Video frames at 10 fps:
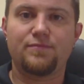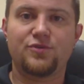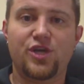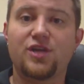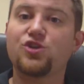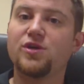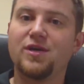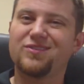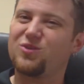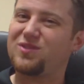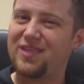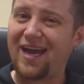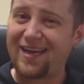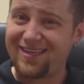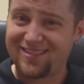change. So it's
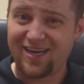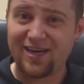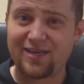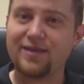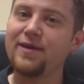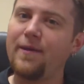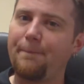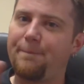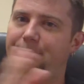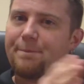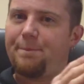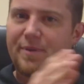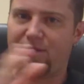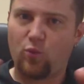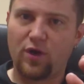not a ton,
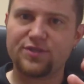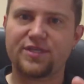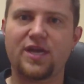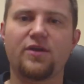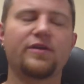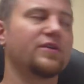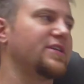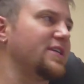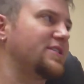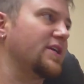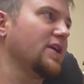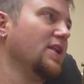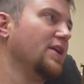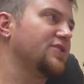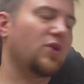but it was there in our testing.
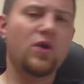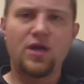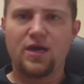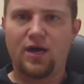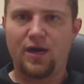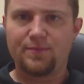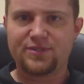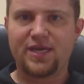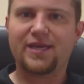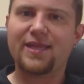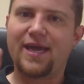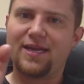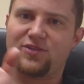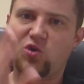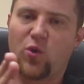So saying
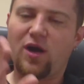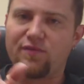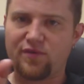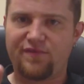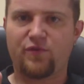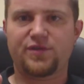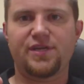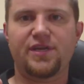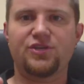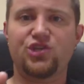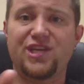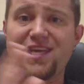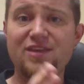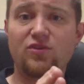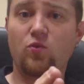that a 12 or a 14 inch in either